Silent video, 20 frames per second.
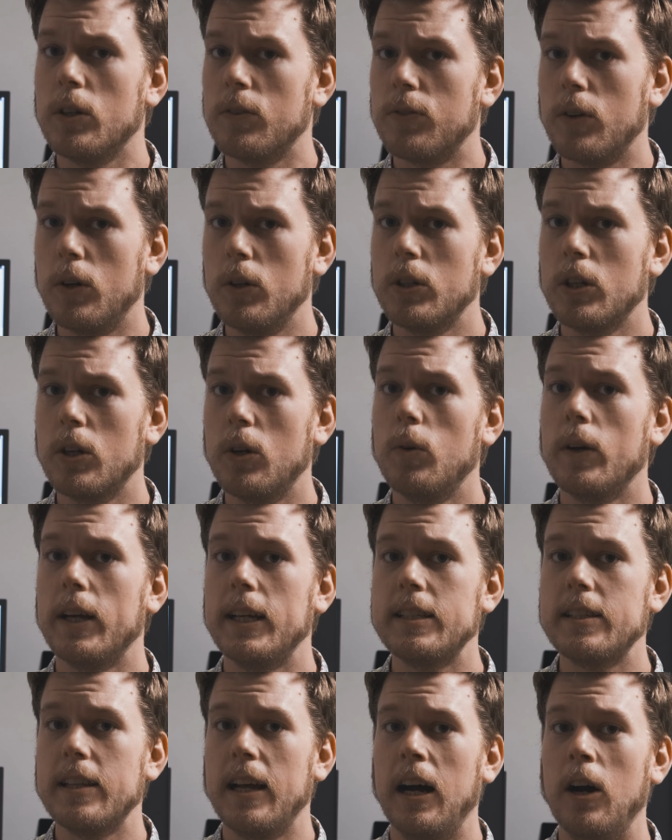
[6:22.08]
the photo
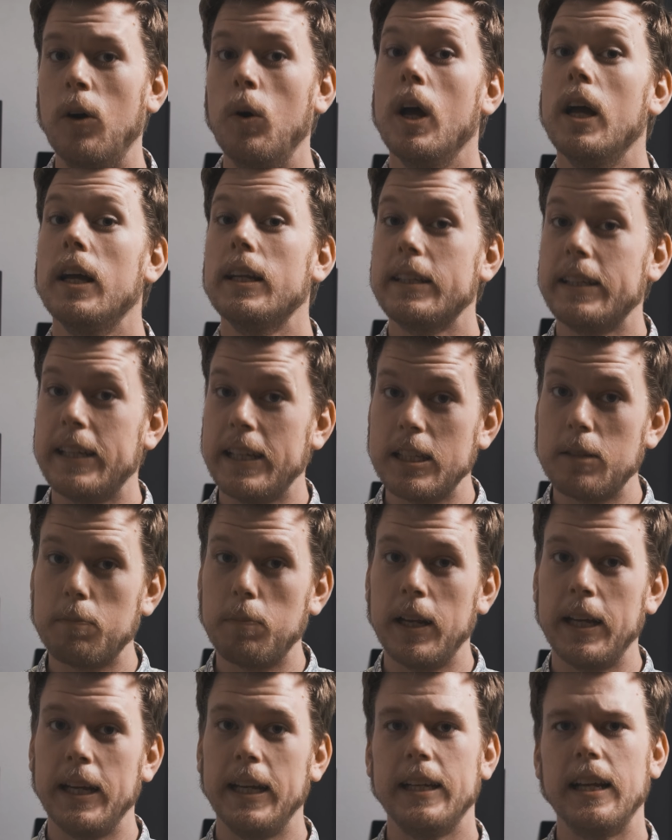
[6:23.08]
is now
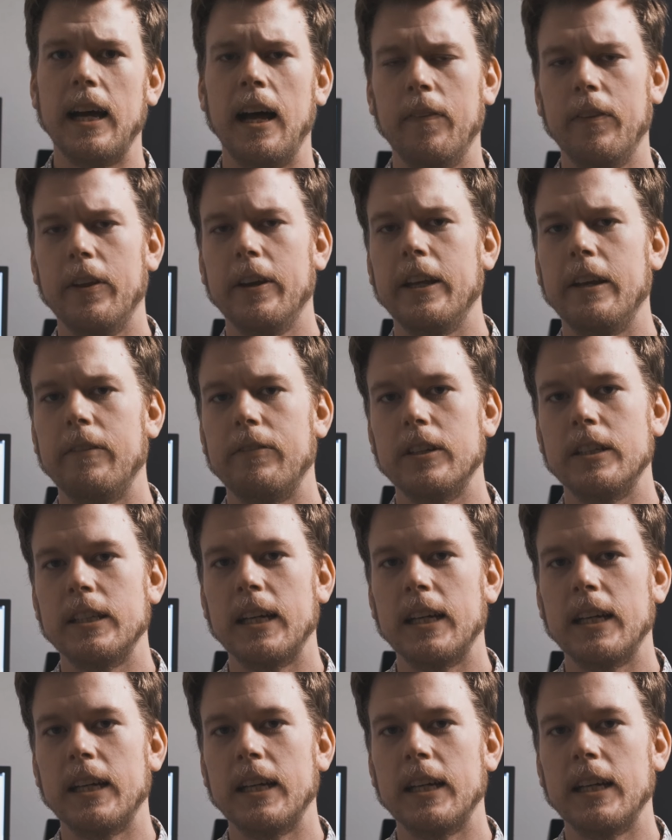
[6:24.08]
displayed underneath the